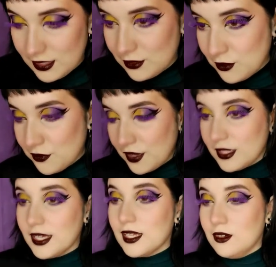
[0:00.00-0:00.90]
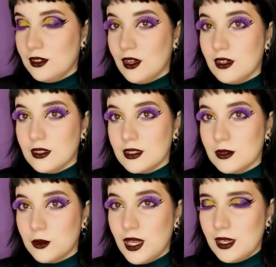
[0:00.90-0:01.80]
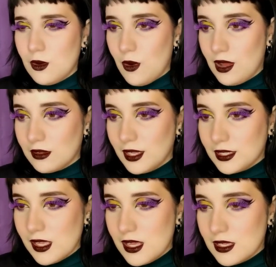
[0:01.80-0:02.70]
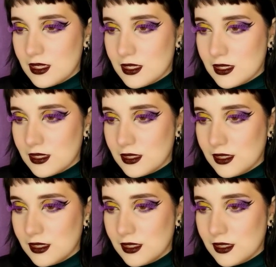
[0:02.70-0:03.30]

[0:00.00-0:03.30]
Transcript: I don't know if I like it or not. Would I go out like this?